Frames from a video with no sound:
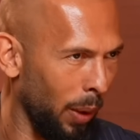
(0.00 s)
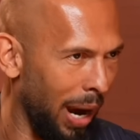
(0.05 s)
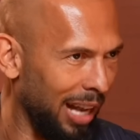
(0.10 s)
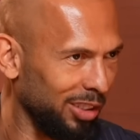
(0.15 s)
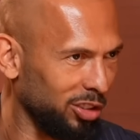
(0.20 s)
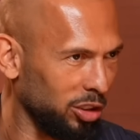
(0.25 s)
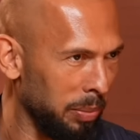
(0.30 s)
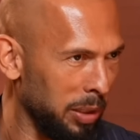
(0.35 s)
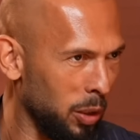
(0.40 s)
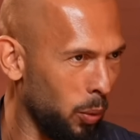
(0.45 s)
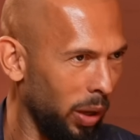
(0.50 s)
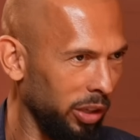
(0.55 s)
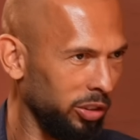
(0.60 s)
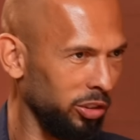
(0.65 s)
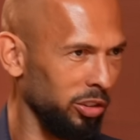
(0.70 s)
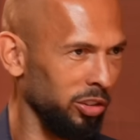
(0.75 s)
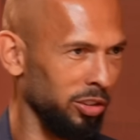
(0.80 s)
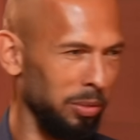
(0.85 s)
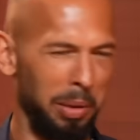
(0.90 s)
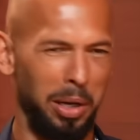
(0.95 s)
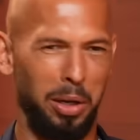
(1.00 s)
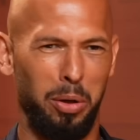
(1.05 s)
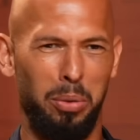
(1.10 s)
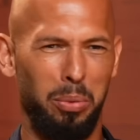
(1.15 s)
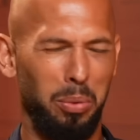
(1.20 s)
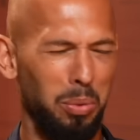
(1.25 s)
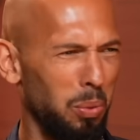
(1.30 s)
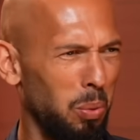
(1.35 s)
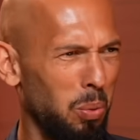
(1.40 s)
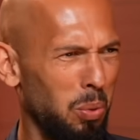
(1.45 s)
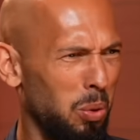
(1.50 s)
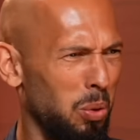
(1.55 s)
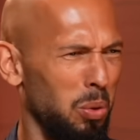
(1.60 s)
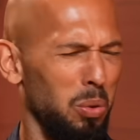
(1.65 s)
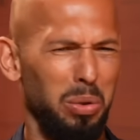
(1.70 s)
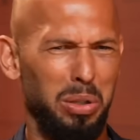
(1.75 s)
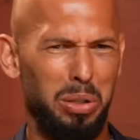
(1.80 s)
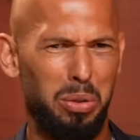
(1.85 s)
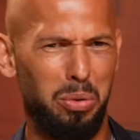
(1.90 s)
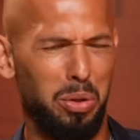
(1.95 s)
and they were asking me questions, I'm like,
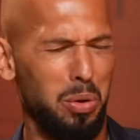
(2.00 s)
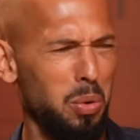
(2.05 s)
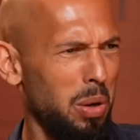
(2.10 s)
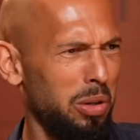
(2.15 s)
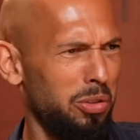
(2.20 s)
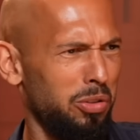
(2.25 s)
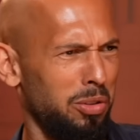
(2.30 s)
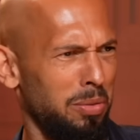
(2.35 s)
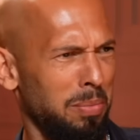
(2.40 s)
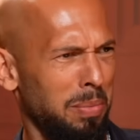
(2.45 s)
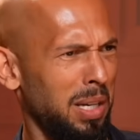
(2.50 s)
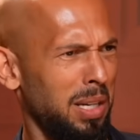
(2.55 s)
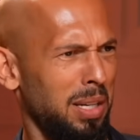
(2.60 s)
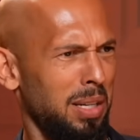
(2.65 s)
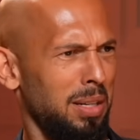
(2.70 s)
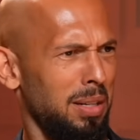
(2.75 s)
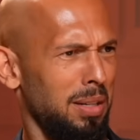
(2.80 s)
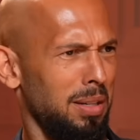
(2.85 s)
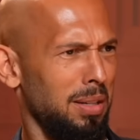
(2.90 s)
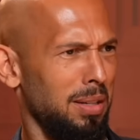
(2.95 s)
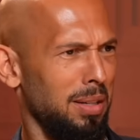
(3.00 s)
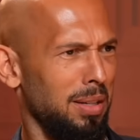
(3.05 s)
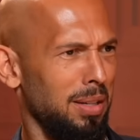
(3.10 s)
who are you to question me?